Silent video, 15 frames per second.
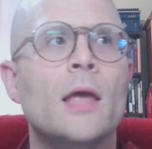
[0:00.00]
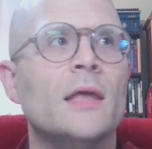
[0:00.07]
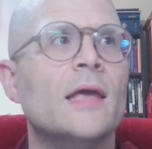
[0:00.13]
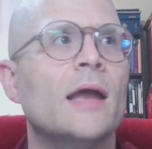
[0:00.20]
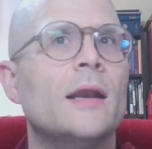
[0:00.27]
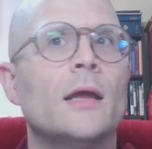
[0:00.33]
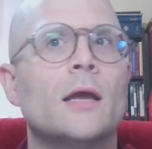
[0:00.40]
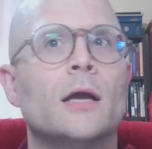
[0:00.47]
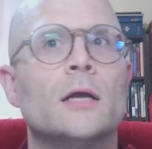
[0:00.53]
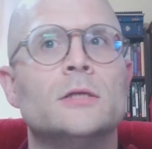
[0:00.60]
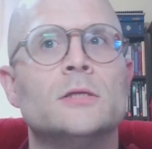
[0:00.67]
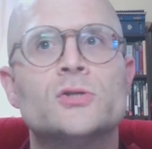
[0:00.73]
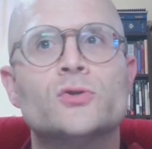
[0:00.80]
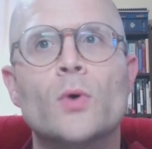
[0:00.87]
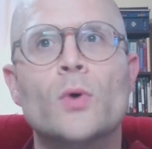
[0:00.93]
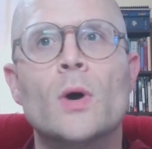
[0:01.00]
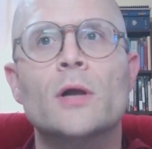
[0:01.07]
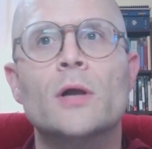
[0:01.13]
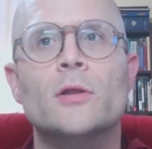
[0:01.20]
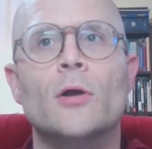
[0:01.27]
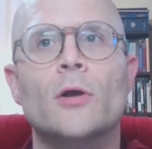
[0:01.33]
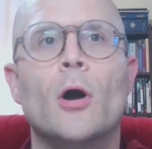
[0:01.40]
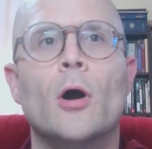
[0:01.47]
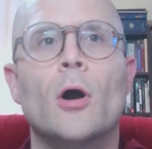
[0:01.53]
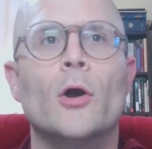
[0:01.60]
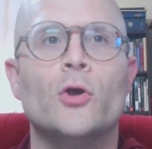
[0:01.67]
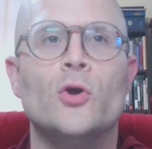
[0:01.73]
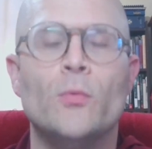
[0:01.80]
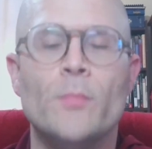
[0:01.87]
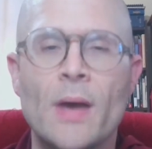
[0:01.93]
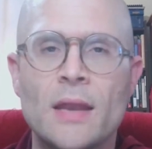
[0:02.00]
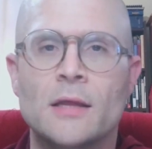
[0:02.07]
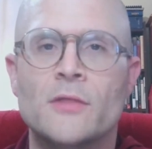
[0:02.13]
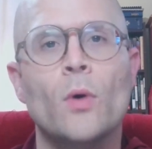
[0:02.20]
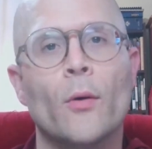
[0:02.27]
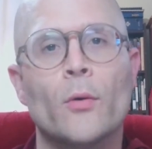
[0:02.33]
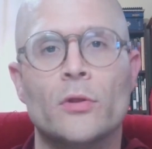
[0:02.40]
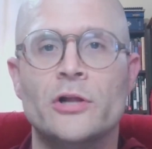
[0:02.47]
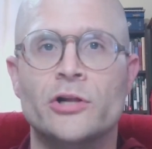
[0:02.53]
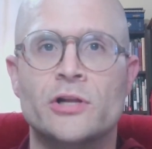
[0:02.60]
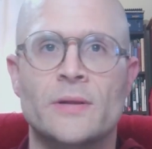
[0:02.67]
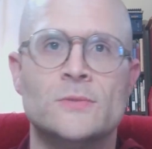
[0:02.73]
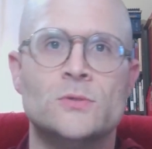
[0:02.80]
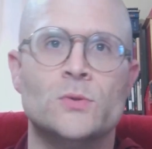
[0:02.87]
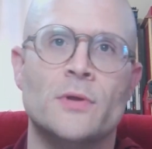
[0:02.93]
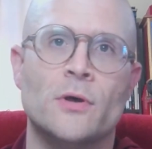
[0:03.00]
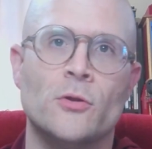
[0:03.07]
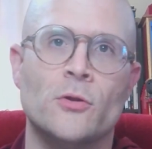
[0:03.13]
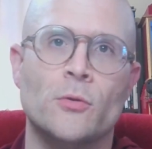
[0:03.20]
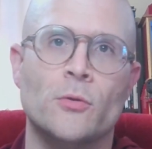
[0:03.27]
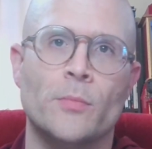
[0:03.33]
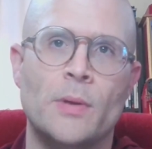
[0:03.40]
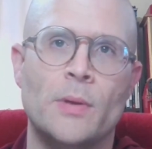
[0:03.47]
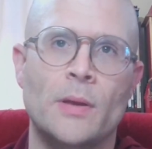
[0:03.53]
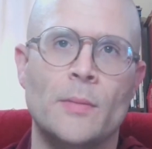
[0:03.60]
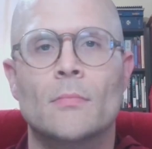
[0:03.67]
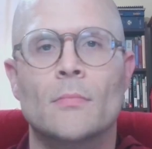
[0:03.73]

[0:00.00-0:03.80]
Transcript: yet construct our humanity through our relationships with other people.